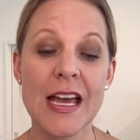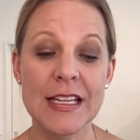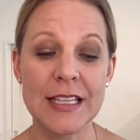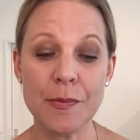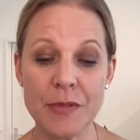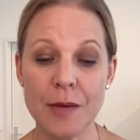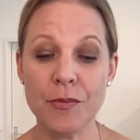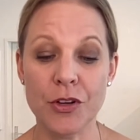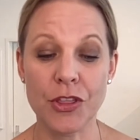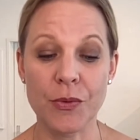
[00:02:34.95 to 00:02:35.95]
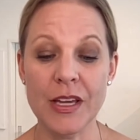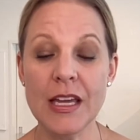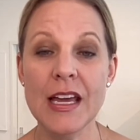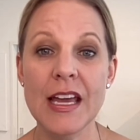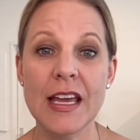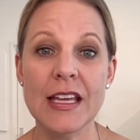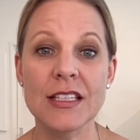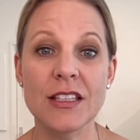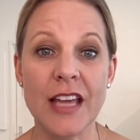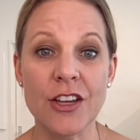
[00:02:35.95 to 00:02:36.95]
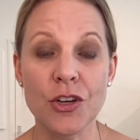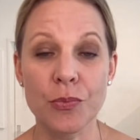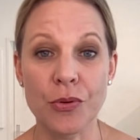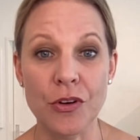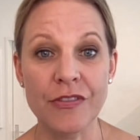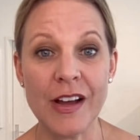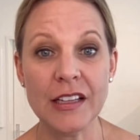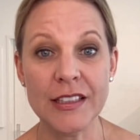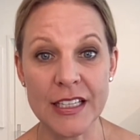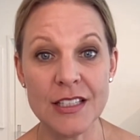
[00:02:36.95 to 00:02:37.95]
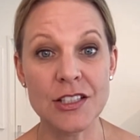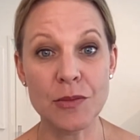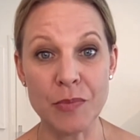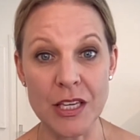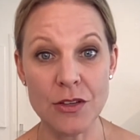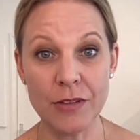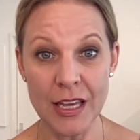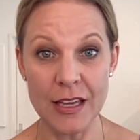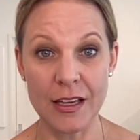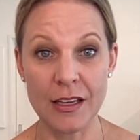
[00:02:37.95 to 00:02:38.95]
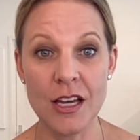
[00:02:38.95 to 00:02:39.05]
Tip number 3 is that your profile needs to be unique.